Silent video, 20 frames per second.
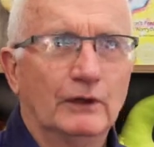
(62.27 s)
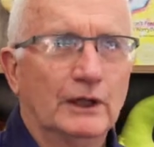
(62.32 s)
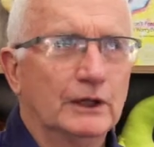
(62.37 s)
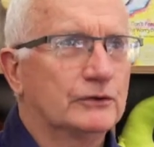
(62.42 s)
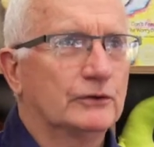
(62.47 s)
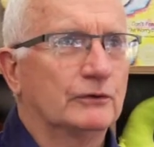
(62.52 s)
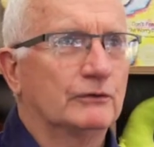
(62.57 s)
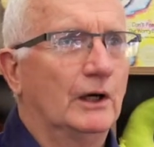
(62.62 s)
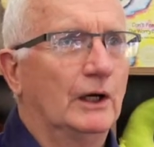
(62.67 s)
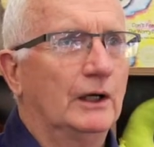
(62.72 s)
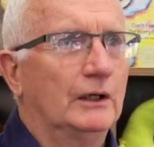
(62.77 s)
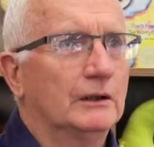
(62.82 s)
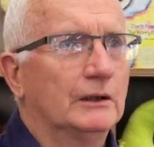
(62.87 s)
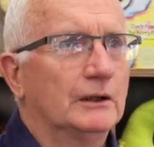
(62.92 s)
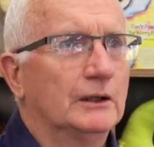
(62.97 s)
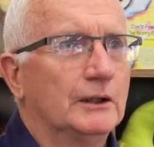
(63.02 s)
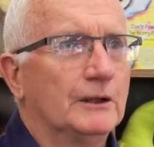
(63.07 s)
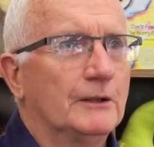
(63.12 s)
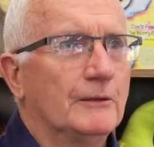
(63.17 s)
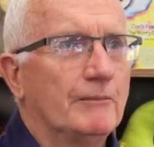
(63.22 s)
That's all right.
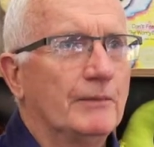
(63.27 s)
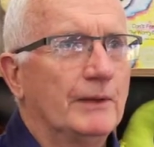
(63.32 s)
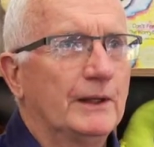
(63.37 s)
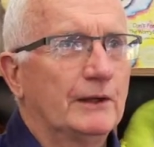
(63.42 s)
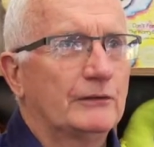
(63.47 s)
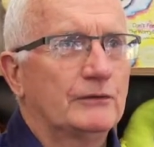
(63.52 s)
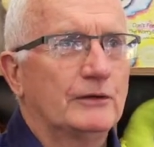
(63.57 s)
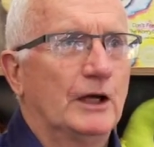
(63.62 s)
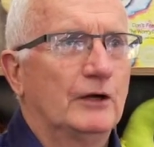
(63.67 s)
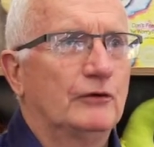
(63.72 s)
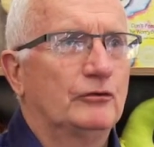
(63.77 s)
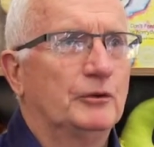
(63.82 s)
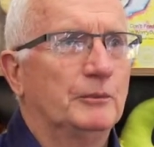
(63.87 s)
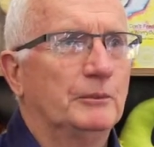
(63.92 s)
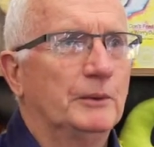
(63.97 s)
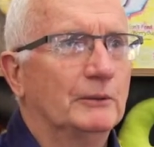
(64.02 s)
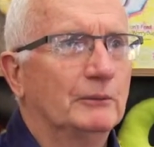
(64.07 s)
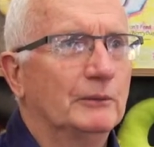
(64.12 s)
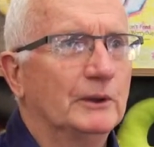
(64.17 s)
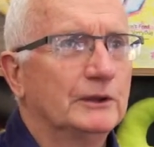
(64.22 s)
It doesn't have to
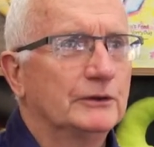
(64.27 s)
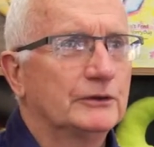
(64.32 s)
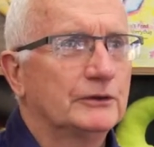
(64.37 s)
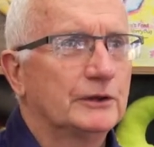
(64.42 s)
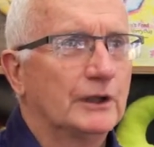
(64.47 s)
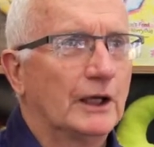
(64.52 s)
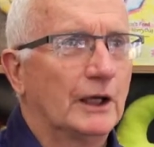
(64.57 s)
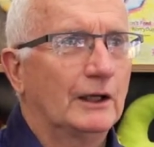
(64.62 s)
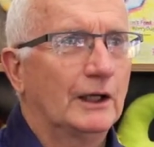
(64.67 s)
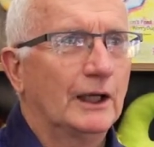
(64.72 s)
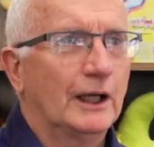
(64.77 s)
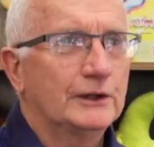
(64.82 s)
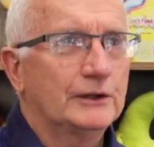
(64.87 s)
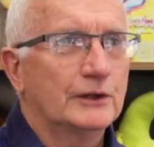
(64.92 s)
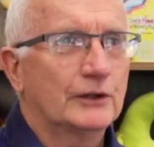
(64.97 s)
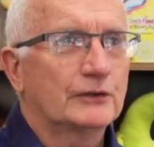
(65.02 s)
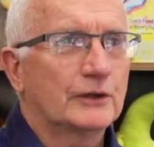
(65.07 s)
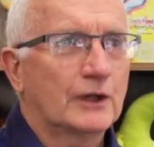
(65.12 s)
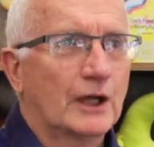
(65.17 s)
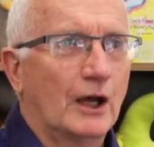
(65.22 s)
be Wince. So they
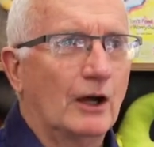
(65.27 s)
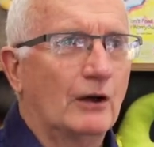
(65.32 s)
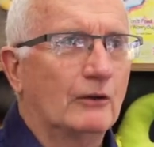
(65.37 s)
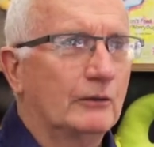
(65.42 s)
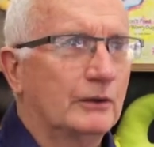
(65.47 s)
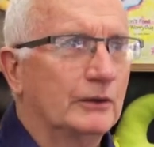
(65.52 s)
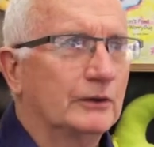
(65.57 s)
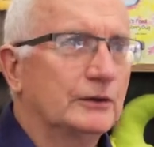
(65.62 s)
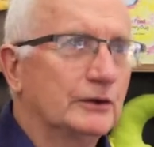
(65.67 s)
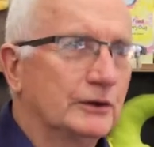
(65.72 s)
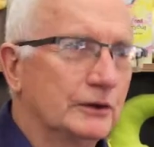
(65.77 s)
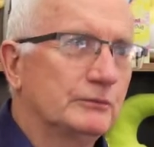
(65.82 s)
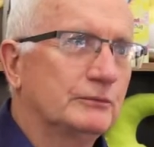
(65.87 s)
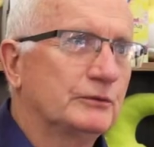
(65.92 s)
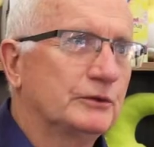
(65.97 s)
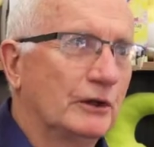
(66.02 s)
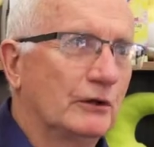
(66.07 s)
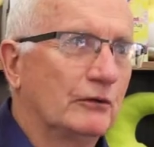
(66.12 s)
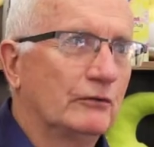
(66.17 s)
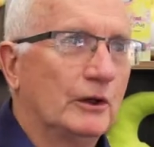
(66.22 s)
just go in
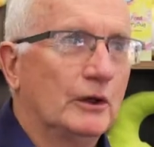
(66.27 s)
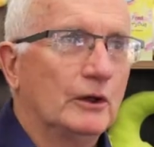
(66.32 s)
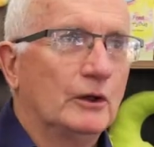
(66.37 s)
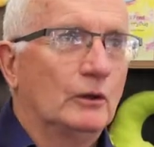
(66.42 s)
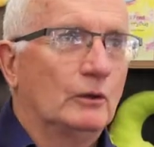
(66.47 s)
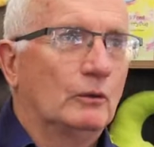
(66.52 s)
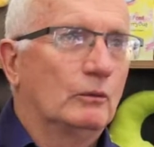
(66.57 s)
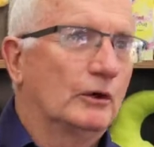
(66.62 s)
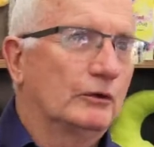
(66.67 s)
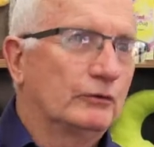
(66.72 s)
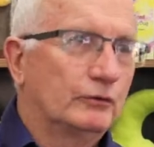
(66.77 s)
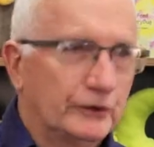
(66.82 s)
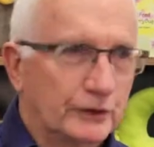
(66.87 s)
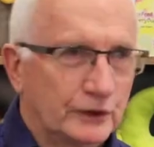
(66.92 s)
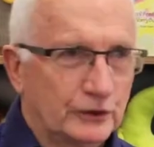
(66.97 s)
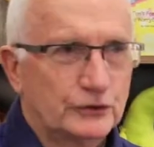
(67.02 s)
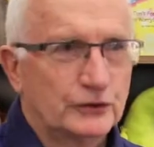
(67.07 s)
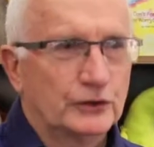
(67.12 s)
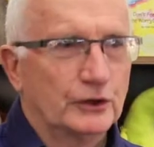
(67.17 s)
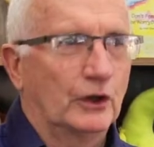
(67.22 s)
terms of what
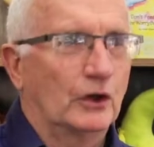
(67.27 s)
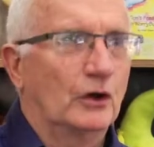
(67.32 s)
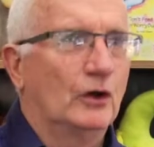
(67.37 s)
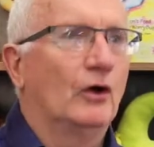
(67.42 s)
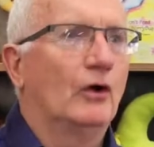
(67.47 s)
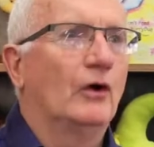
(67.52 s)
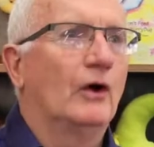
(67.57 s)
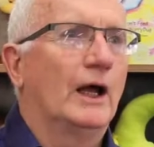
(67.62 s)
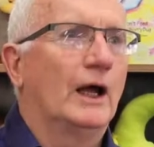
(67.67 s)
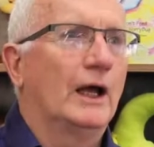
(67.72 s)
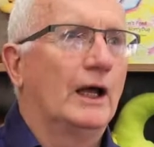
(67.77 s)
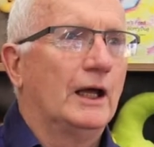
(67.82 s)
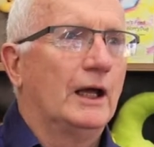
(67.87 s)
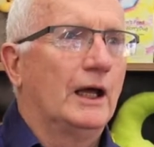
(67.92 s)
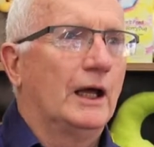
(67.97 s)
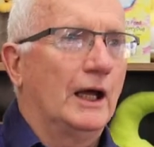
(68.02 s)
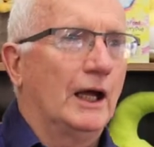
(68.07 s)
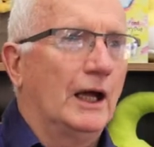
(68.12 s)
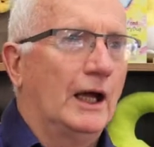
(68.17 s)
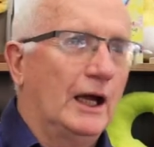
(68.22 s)
feels secure,
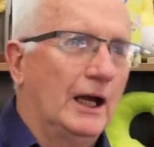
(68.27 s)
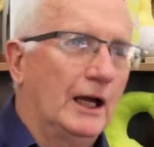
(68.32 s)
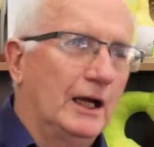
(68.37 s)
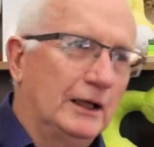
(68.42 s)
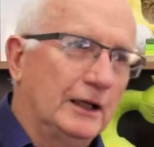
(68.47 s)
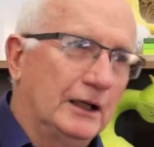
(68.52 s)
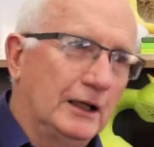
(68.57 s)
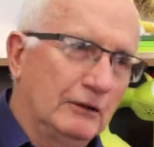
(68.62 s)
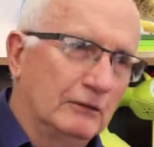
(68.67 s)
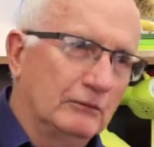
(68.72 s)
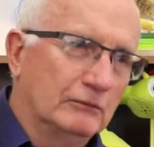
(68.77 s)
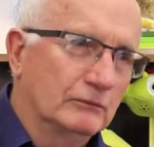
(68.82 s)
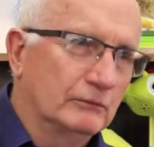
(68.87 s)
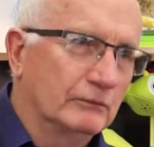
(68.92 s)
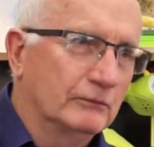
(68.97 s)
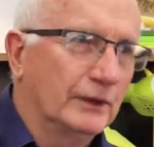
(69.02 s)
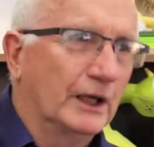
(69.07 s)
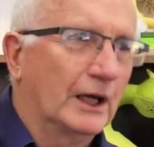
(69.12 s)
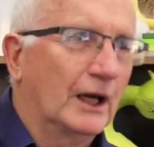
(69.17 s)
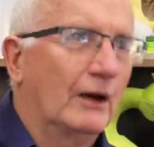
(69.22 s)
and
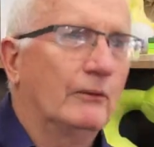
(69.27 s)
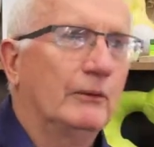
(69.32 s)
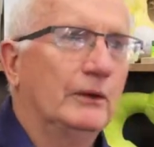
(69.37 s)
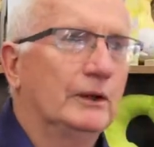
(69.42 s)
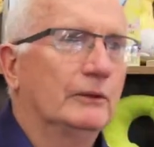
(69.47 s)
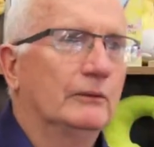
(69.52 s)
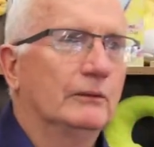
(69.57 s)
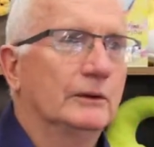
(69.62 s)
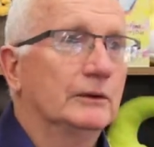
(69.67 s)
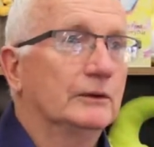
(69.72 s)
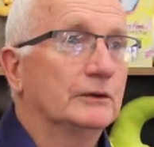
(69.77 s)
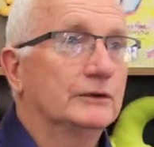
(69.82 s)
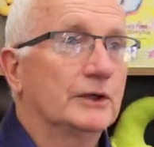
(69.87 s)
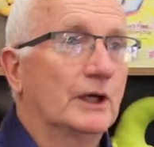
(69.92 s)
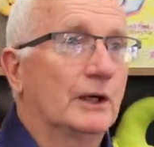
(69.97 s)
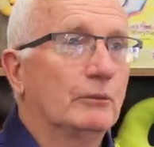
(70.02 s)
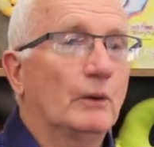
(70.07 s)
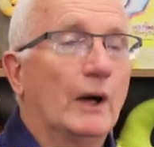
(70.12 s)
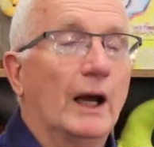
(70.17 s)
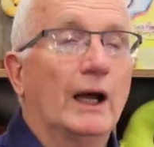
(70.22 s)
then we go into it the
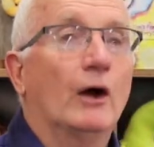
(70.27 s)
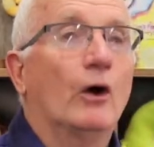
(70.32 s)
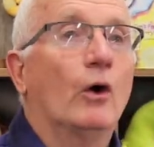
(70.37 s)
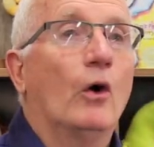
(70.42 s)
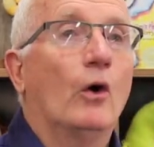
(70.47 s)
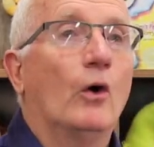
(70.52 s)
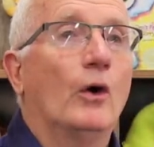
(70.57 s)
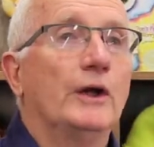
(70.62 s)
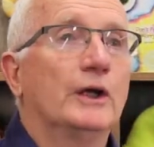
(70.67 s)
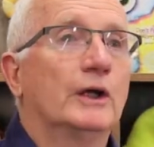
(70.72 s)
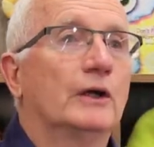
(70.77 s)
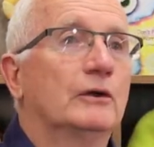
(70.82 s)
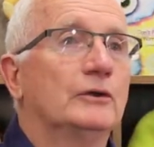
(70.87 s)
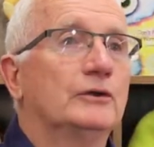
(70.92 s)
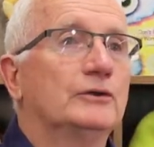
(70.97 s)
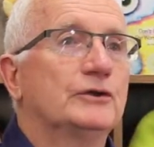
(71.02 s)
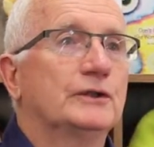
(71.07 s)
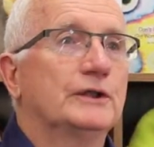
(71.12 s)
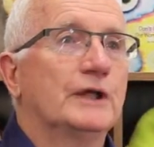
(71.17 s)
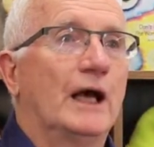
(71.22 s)
same way. Or you
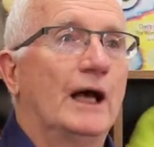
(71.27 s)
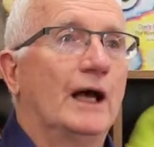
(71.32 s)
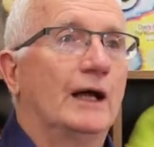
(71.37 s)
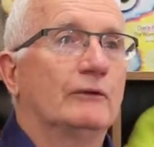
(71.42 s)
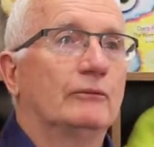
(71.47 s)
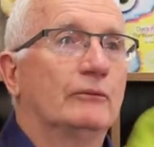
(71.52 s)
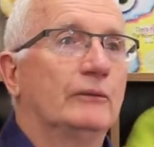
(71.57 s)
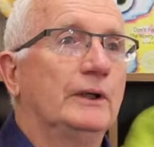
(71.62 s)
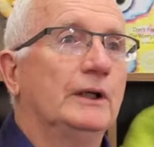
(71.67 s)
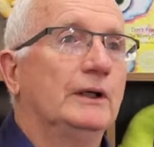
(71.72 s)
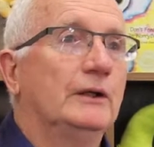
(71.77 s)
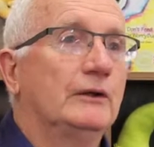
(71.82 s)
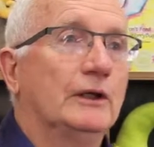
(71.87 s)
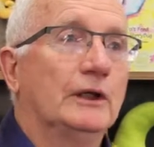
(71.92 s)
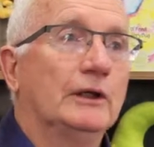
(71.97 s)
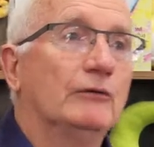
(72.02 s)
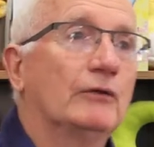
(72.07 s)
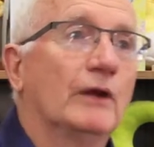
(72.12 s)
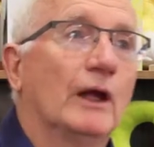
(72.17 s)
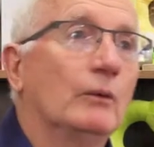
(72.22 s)
could start with,
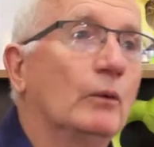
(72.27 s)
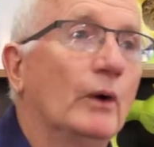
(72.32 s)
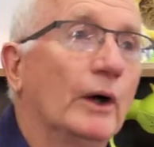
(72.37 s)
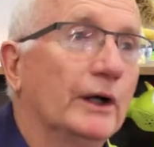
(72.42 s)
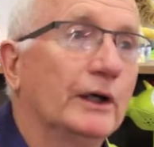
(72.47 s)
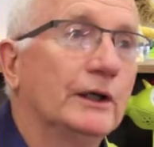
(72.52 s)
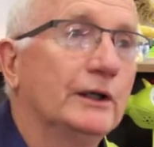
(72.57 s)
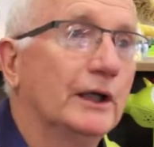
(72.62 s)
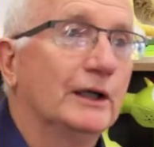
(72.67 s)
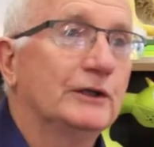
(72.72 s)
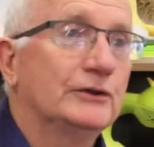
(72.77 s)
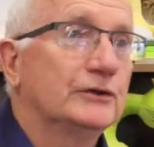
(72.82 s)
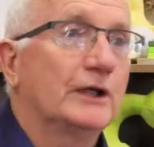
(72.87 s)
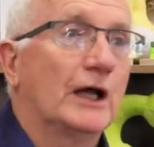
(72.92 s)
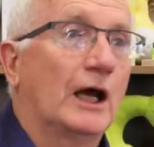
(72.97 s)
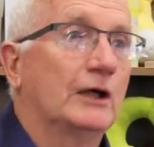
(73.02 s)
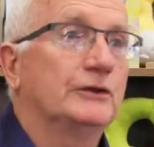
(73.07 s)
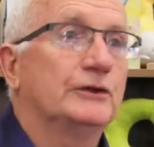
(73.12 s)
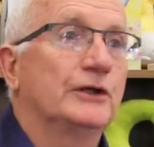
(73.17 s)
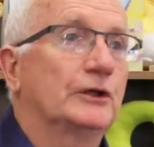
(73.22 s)
if they wanted, they'd
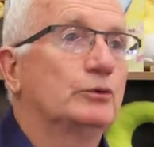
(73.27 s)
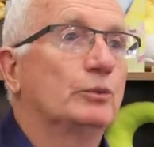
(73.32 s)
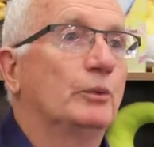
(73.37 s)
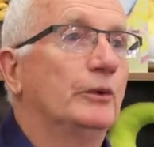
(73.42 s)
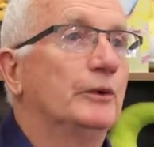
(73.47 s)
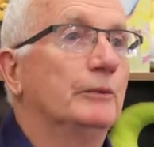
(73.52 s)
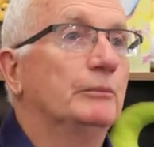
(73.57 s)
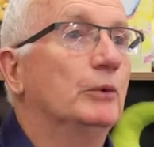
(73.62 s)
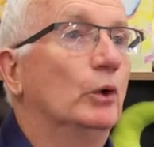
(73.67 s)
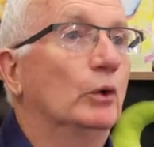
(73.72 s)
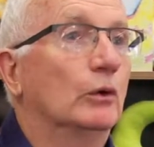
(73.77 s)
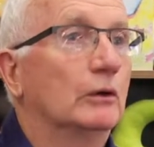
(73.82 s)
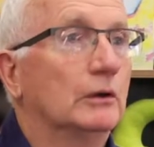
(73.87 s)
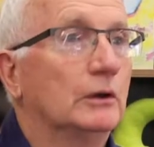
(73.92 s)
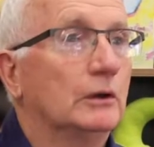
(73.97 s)
start just with the book.